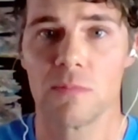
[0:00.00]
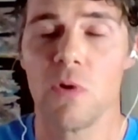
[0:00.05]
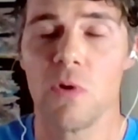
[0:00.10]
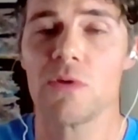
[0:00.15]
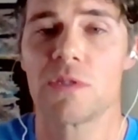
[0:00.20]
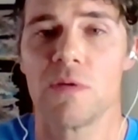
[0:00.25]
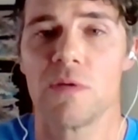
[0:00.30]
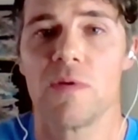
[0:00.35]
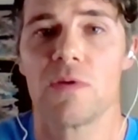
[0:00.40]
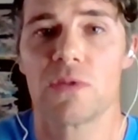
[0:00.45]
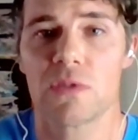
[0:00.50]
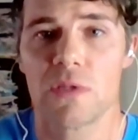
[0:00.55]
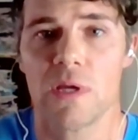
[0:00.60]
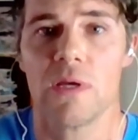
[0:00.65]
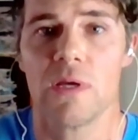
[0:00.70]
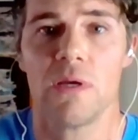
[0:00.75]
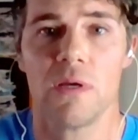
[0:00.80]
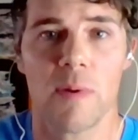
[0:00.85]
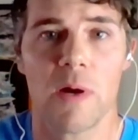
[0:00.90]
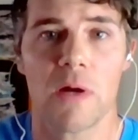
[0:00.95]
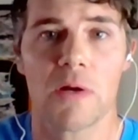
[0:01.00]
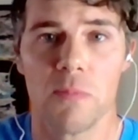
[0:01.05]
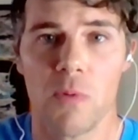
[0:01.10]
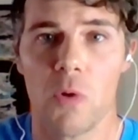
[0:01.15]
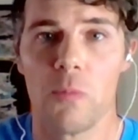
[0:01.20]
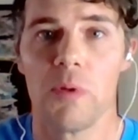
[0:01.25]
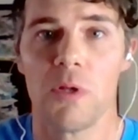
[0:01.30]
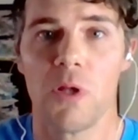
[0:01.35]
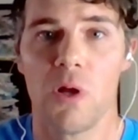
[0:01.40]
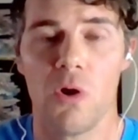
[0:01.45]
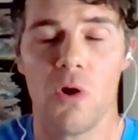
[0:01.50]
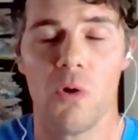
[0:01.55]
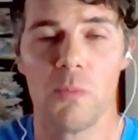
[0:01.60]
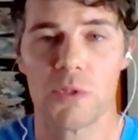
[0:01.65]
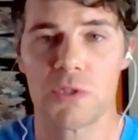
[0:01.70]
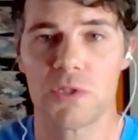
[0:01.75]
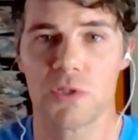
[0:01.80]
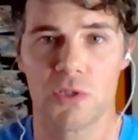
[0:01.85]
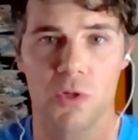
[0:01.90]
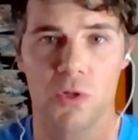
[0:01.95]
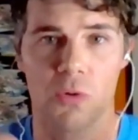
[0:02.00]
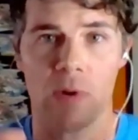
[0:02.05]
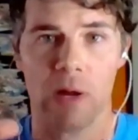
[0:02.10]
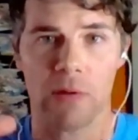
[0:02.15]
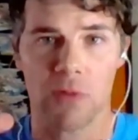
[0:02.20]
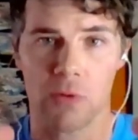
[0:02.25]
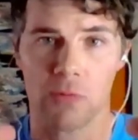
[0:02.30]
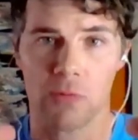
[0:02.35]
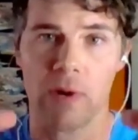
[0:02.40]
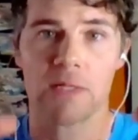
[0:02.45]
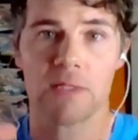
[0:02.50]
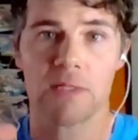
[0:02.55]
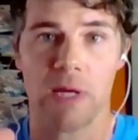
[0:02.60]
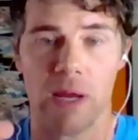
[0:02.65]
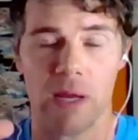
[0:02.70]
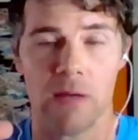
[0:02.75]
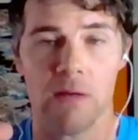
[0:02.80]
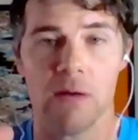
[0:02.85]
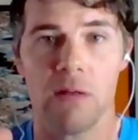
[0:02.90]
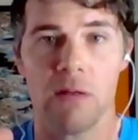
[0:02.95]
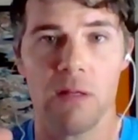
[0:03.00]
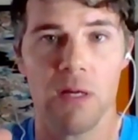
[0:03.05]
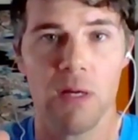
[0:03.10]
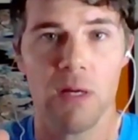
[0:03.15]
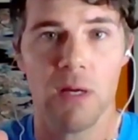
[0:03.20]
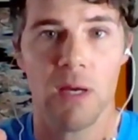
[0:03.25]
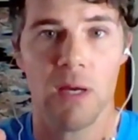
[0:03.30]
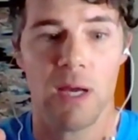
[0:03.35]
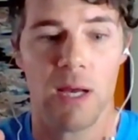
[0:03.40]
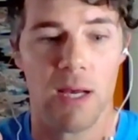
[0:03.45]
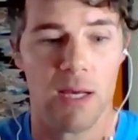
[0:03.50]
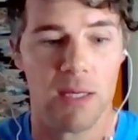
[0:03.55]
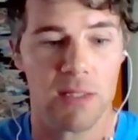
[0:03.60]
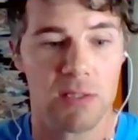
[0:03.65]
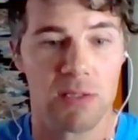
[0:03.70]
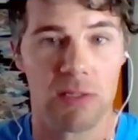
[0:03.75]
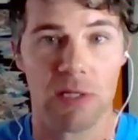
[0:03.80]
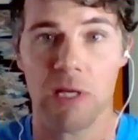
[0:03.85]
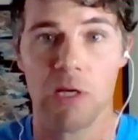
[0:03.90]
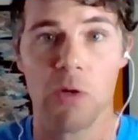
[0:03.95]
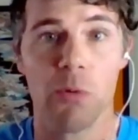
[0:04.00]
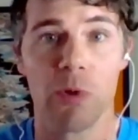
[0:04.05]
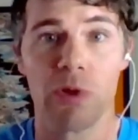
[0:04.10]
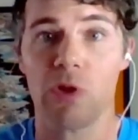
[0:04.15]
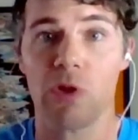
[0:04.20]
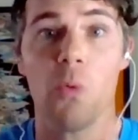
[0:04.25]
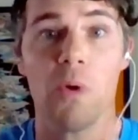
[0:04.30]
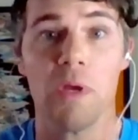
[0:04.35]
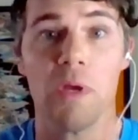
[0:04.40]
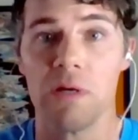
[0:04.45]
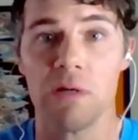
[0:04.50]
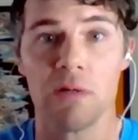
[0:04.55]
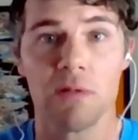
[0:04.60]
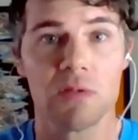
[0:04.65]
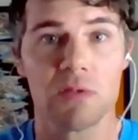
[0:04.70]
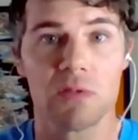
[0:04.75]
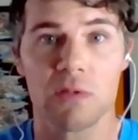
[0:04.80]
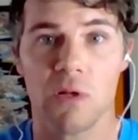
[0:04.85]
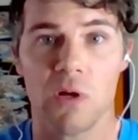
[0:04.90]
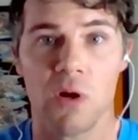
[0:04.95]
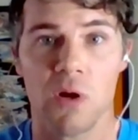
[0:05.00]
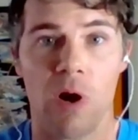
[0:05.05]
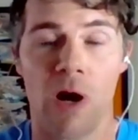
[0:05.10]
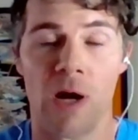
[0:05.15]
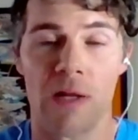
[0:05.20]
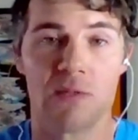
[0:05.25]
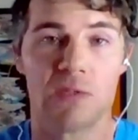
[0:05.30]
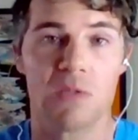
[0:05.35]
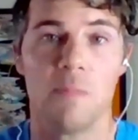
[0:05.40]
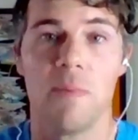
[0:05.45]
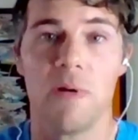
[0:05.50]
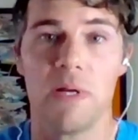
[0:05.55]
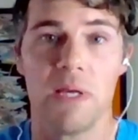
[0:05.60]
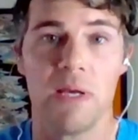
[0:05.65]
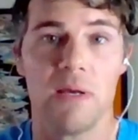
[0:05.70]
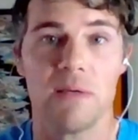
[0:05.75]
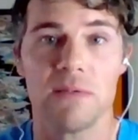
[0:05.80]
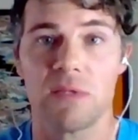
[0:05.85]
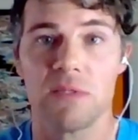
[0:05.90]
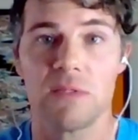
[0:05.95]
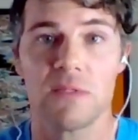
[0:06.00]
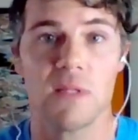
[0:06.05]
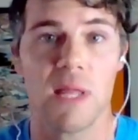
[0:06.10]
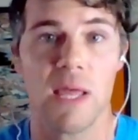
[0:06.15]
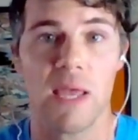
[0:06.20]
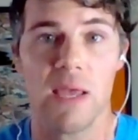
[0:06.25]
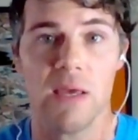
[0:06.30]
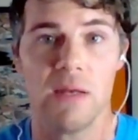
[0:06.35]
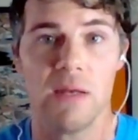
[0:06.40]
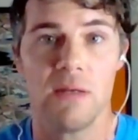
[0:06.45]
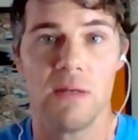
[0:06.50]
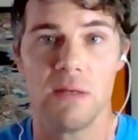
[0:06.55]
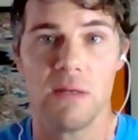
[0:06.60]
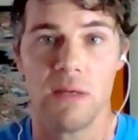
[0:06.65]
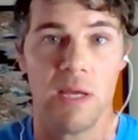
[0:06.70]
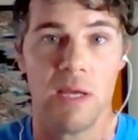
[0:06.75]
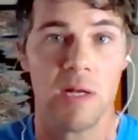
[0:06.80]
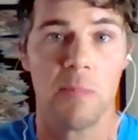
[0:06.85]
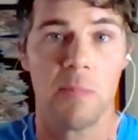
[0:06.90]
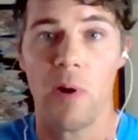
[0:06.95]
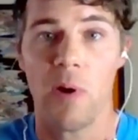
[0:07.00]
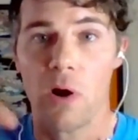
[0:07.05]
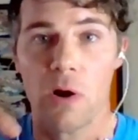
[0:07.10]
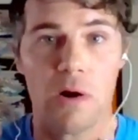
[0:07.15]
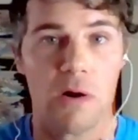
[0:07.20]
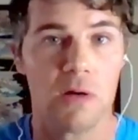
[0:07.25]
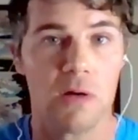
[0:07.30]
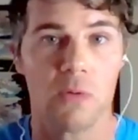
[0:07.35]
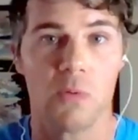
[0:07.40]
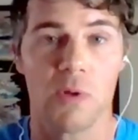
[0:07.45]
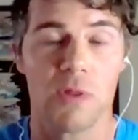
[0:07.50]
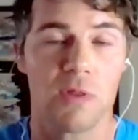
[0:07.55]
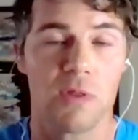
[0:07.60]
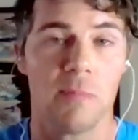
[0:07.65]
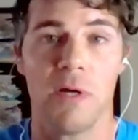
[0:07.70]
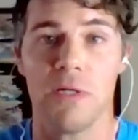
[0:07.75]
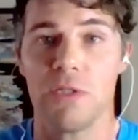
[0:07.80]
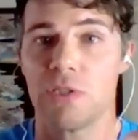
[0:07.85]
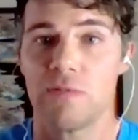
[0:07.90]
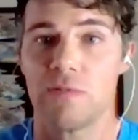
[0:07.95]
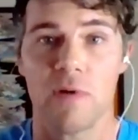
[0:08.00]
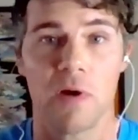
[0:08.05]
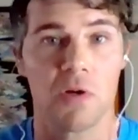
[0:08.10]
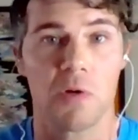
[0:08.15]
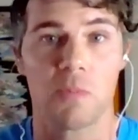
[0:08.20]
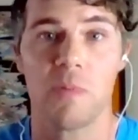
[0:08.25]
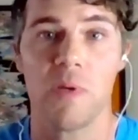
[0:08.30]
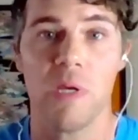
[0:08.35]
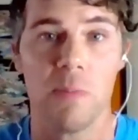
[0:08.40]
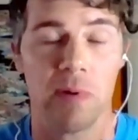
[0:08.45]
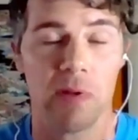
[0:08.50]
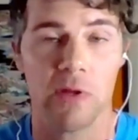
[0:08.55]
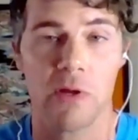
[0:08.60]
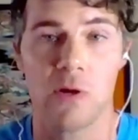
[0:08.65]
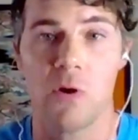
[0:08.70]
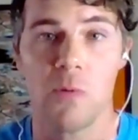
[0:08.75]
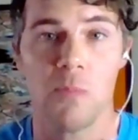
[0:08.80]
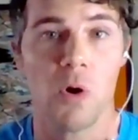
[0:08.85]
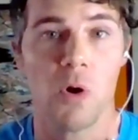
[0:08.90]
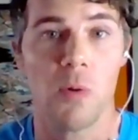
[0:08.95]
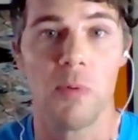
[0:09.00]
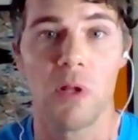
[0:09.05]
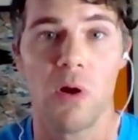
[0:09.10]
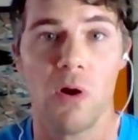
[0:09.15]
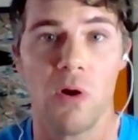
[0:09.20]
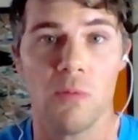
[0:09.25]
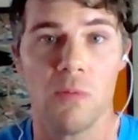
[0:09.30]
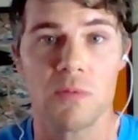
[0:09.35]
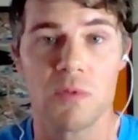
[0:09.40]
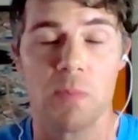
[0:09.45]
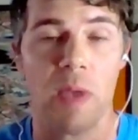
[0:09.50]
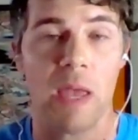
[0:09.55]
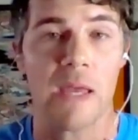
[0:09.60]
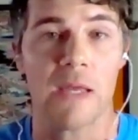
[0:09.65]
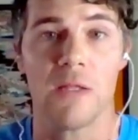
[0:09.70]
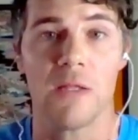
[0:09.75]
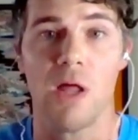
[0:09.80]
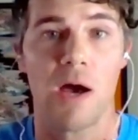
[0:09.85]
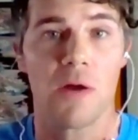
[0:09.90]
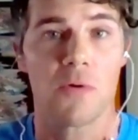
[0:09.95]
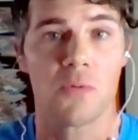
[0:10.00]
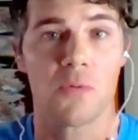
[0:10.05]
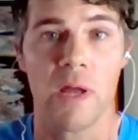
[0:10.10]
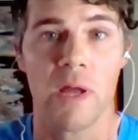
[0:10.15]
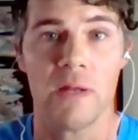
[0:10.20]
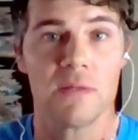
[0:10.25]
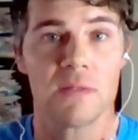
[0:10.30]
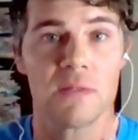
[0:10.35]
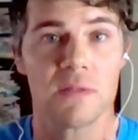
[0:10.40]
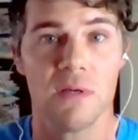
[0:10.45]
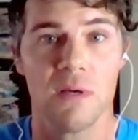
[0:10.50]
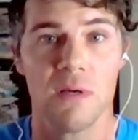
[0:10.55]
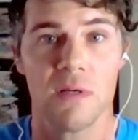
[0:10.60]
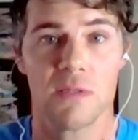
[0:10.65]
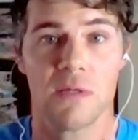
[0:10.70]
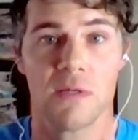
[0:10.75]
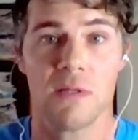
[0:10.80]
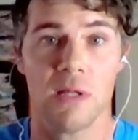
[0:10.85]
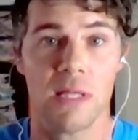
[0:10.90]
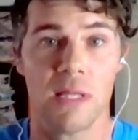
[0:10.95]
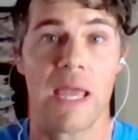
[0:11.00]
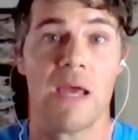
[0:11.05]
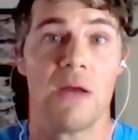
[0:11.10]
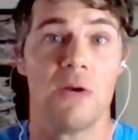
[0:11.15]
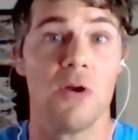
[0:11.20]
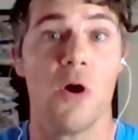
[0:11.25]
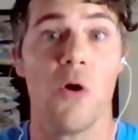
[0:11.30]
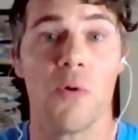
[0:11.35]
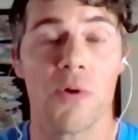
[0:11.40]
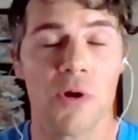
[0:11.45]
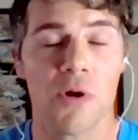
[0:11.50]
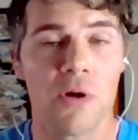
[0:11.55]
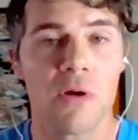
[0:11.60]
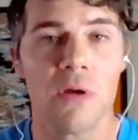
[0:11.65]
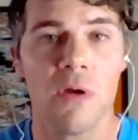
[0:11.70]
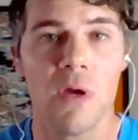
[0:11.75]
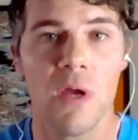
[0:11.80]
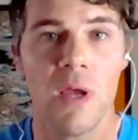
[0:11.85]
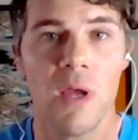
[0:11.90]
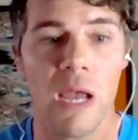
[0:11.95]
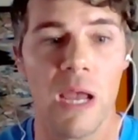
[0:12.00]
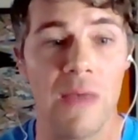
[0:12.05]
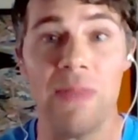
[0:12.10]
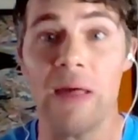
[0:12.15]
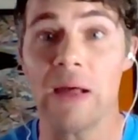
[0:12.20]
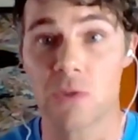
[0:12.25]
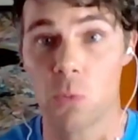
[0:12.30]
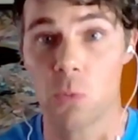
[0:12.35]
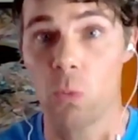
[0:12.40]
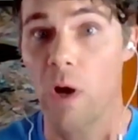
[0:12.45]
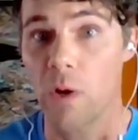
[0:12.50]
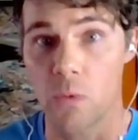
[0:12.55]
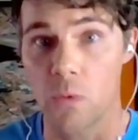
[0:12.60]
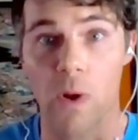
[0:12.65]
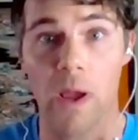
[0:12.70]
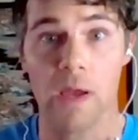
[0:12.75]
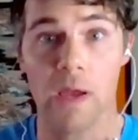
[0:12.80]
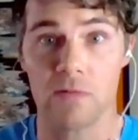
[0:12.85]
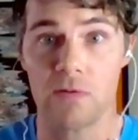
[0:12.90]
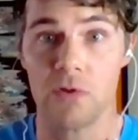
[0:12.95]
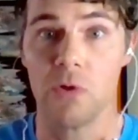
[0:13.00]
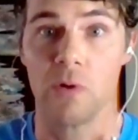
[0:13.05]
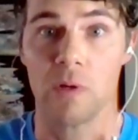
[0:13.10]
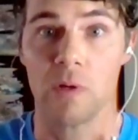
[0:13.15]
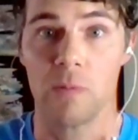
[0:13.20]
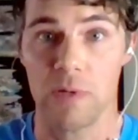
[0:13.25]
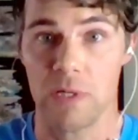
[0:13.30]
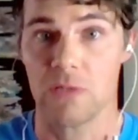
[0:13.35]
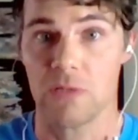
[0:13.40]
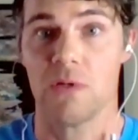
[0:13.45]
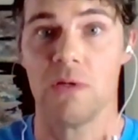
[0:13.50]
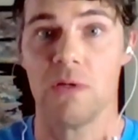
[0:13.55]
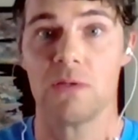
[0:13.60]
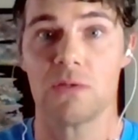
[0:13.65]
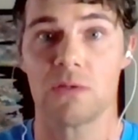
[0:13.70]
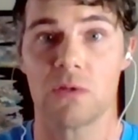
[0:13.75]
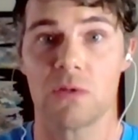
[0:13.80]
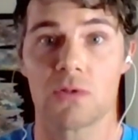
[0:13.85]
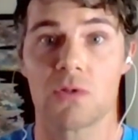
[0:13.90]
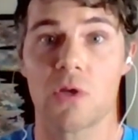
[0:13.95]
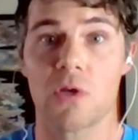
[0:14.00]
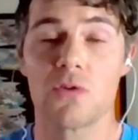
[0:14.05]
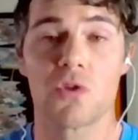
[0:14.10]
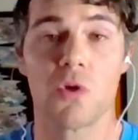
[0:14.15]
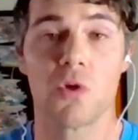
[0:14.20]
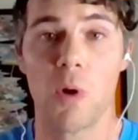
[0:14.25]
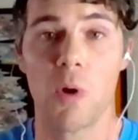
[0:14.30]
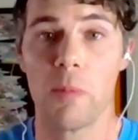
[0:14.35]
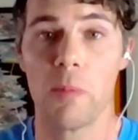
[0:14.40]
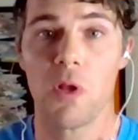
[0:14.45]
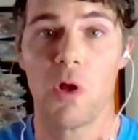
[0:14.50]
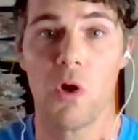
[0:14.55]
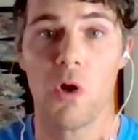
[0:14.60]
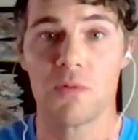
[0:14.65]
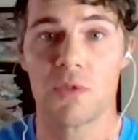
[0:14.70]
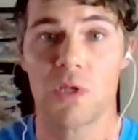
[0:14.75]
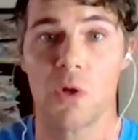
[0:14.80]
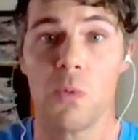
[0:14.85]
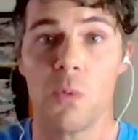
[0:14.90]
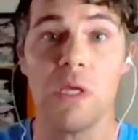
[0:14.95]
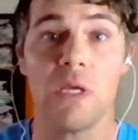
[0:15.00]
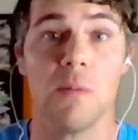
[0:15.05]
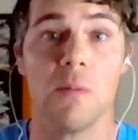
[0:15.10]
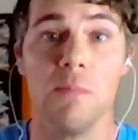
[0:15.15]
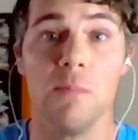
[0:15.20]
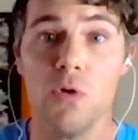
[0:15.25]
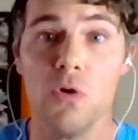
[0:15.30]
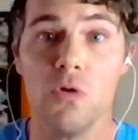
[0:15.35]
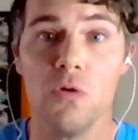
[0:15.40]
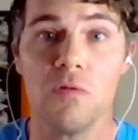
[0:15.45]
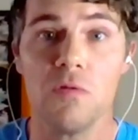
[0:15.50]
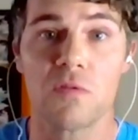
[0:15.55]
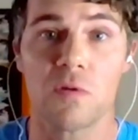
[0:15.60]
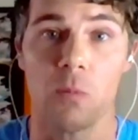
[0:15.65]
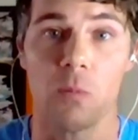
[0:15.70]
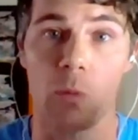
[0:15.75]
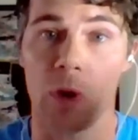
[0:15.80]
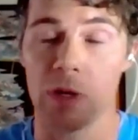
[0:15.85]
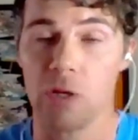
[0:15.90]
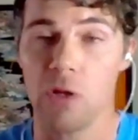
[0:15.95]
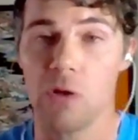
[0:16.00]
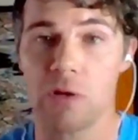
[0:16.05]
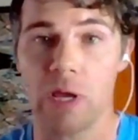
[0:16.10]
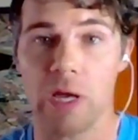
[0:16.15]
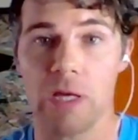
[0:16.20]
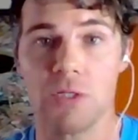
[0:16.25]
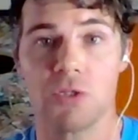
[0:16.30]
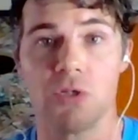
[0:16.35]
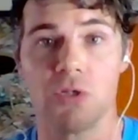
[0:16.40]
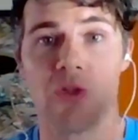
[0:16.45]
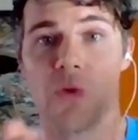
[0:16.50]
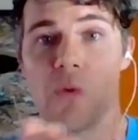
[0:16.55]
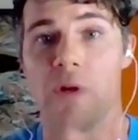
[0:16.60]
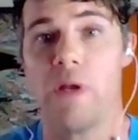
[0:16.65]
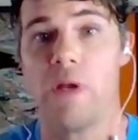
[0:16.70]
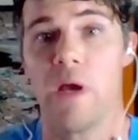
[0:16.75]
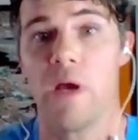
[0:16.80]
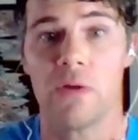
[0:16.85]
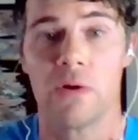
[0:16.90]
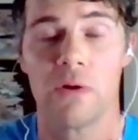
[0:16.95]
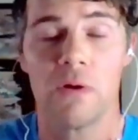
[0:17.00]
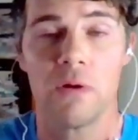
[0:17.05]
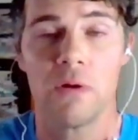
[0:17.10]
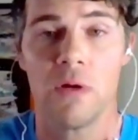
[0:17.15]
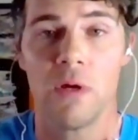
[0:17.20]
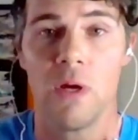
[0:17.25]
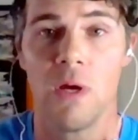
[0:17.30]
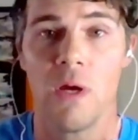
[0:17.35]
Most of us think about a mobile home, which is the re- the rectangle, uh, sitting with the wheels, you know, on somebody else's land in a park with a bunch of other people that own mobile homes, paying lot rent to the landowner, and that's one way of doing business. There's also mobile homes that we can move from one location to another.